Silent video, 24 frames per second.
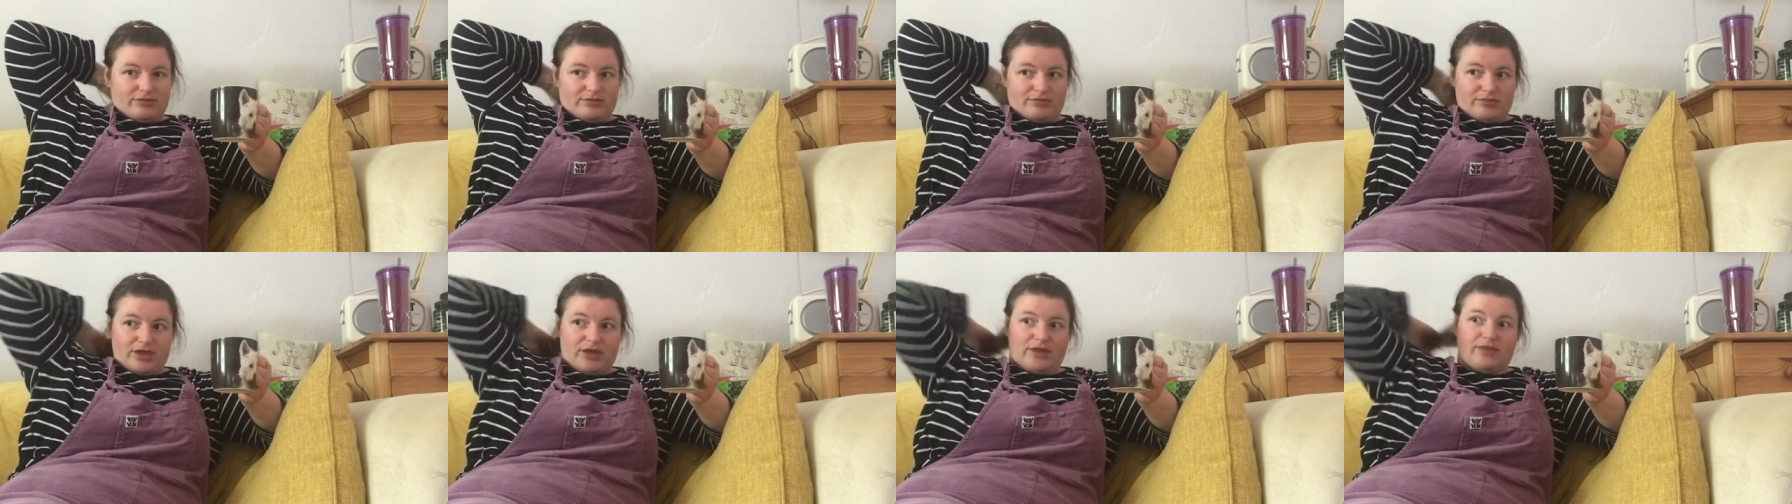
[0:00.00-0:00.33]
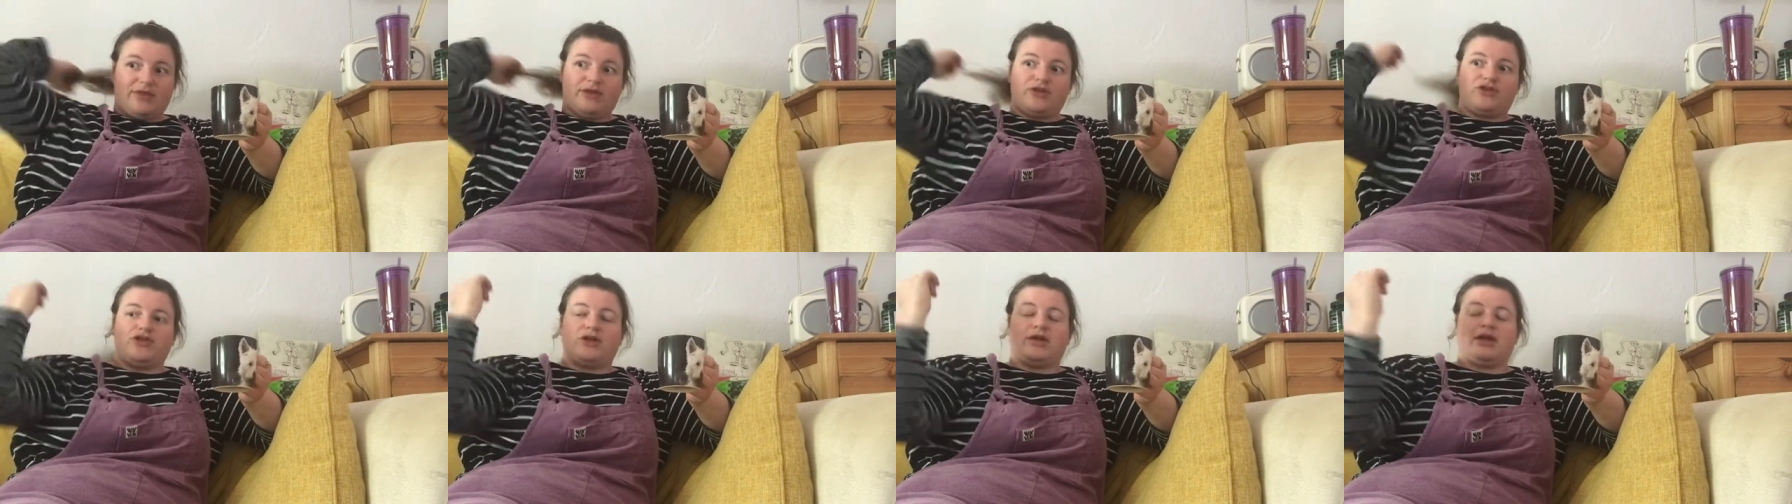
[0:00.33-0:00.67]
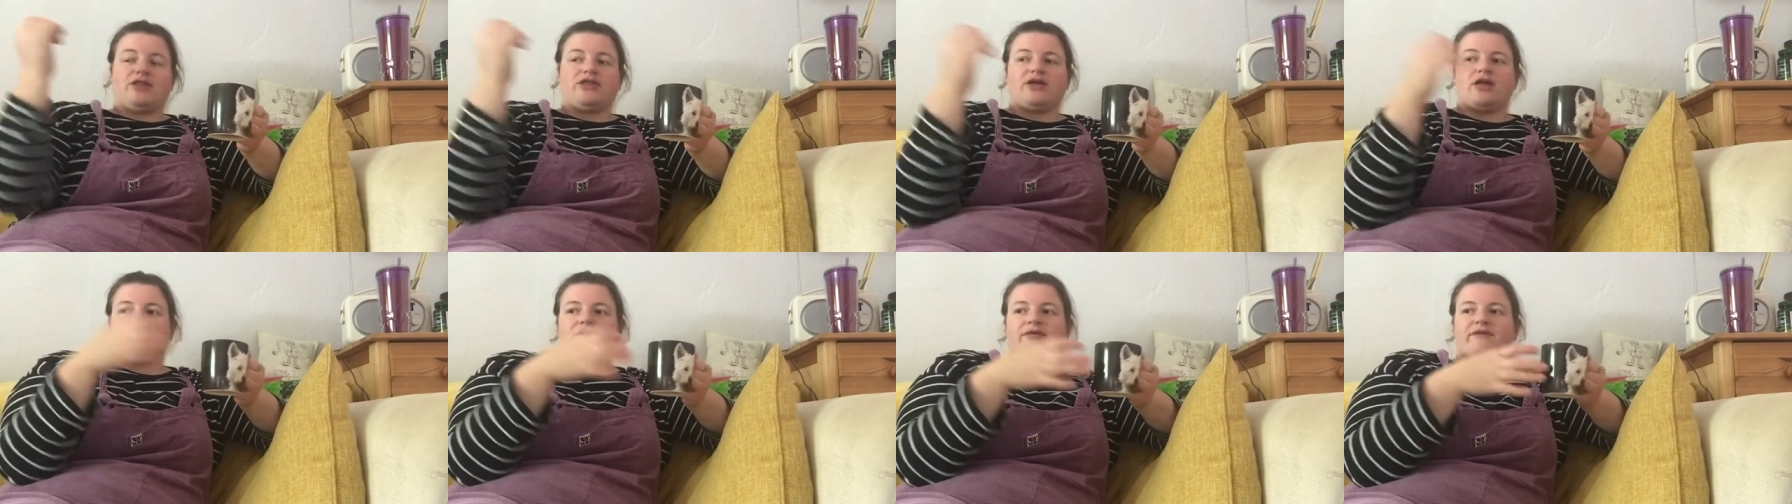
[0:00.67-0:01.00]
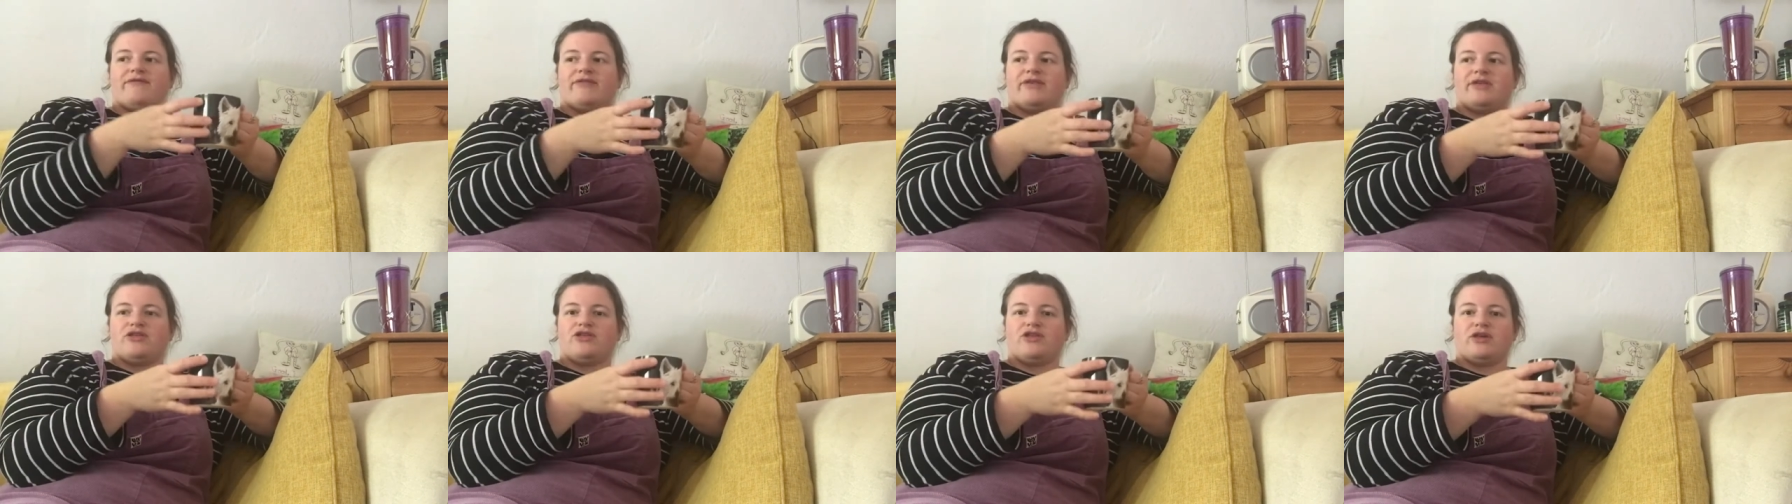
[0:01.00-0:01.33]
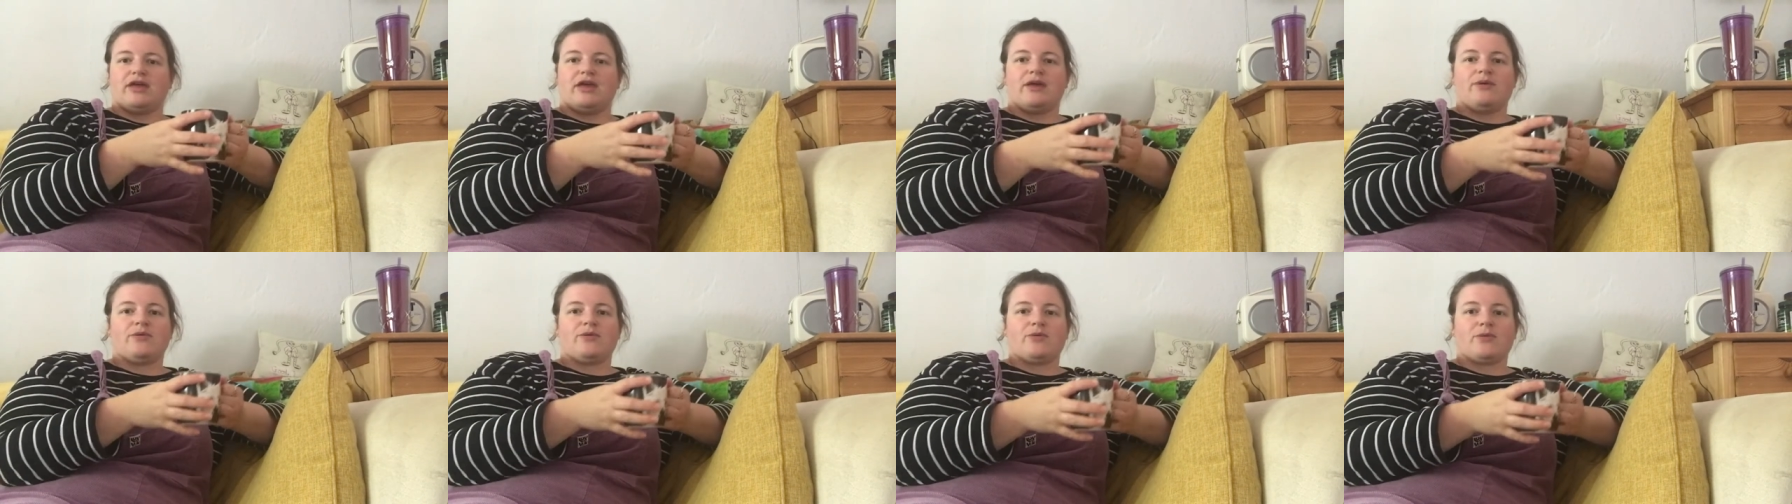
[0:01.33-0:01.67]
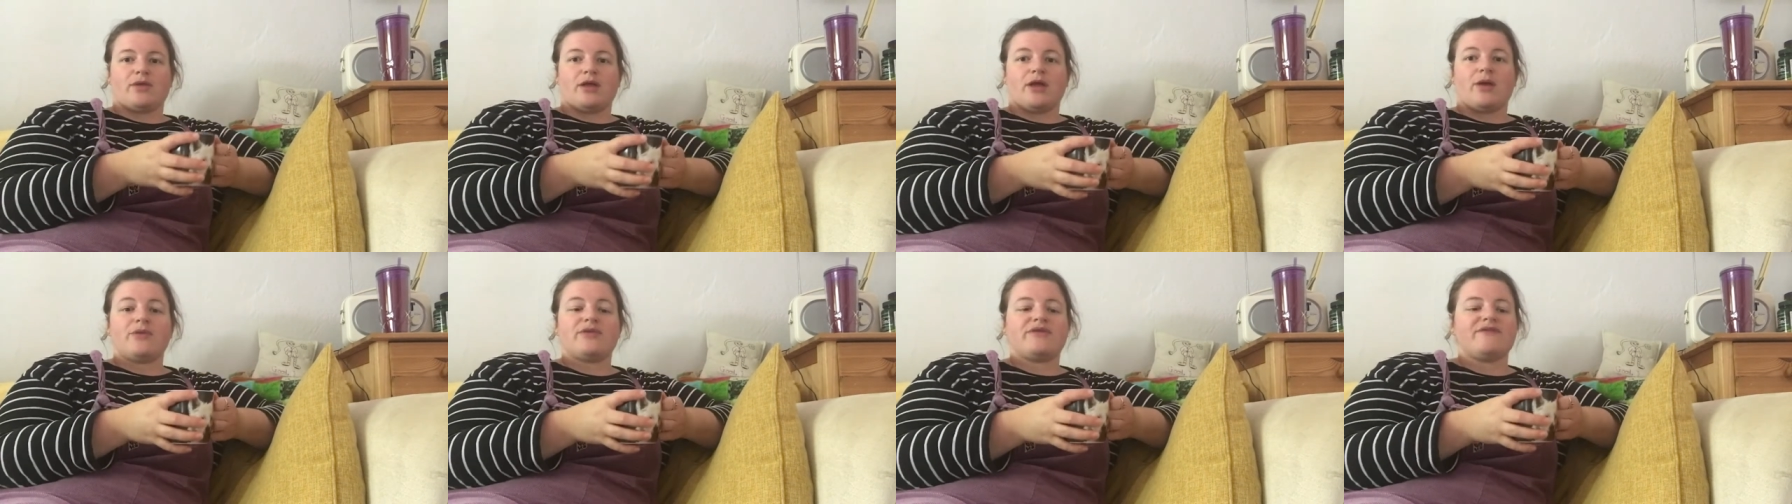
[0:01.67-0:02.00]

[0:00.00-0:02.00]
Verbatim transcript: So, this year, January of this year, was when I was